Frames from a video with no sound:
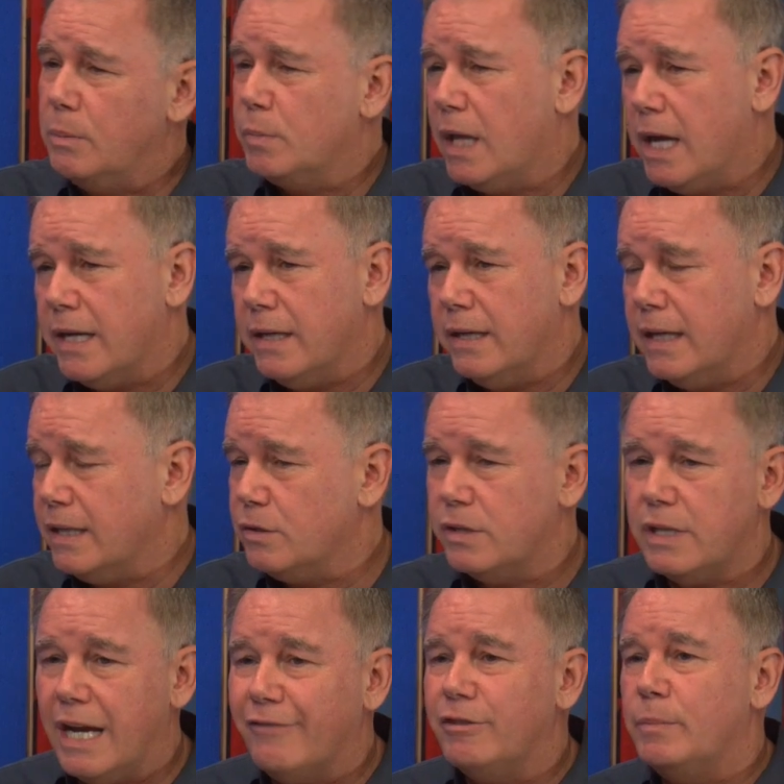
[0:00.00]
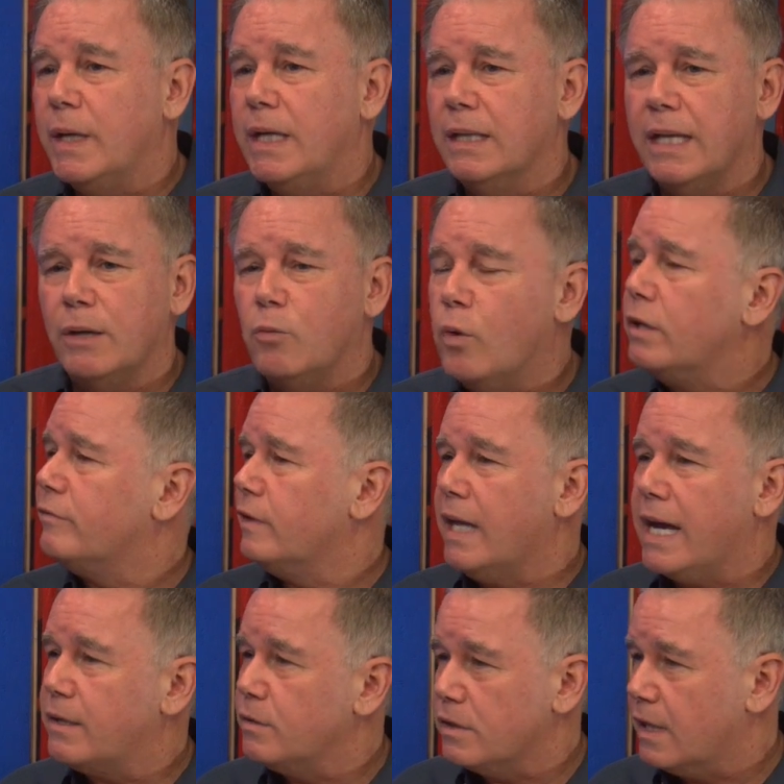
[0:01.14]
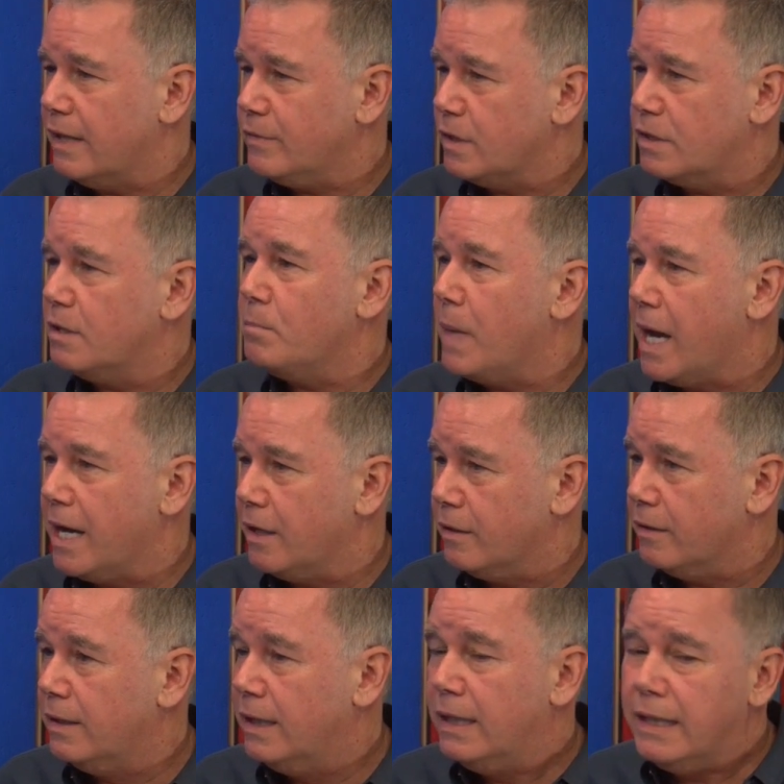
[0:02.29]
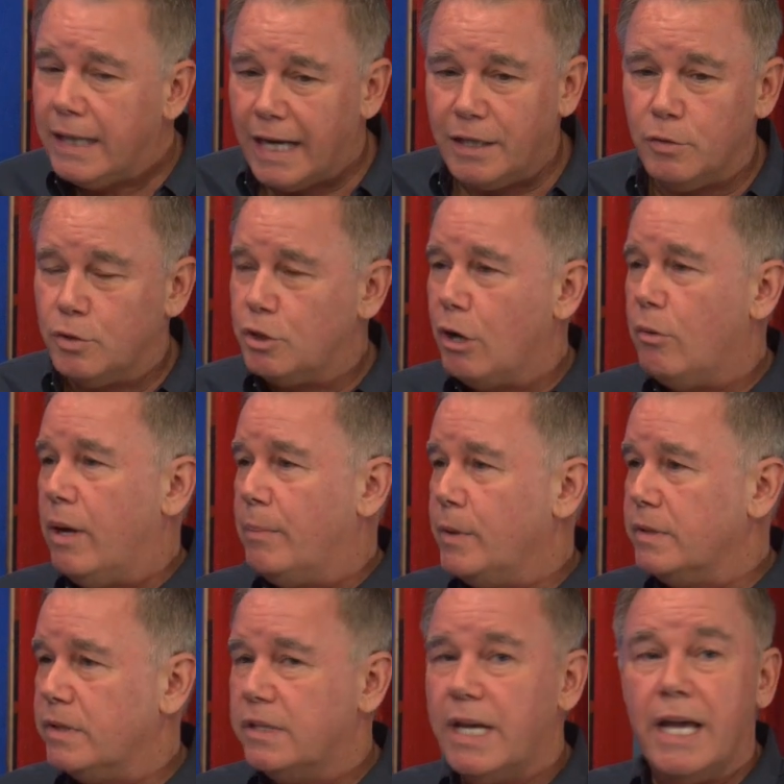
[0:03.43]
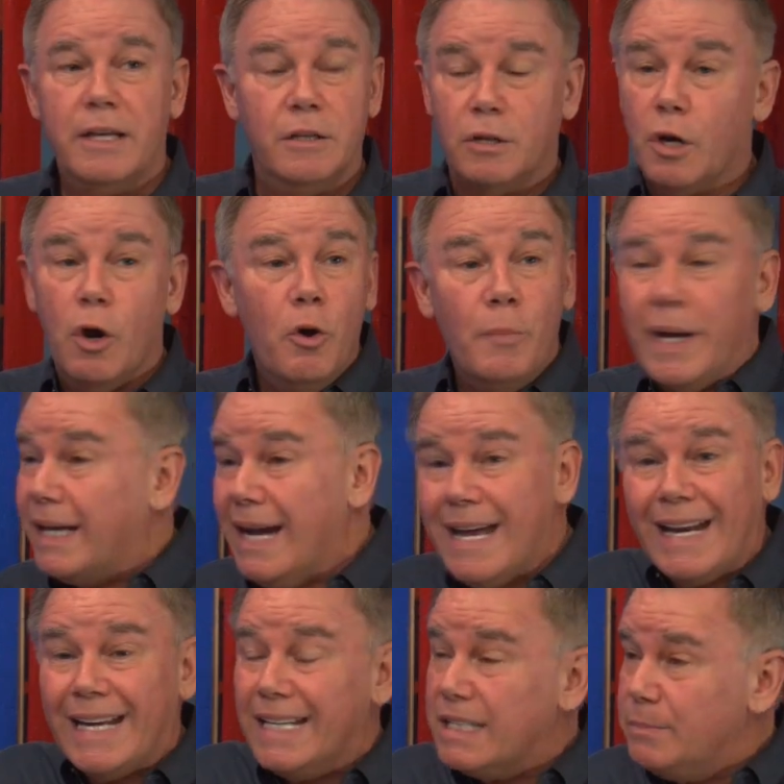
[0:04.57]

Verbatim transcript: Plana, and just everybody, like wonderful actors that I just admire. And you show up on set and you go, oh my God, I get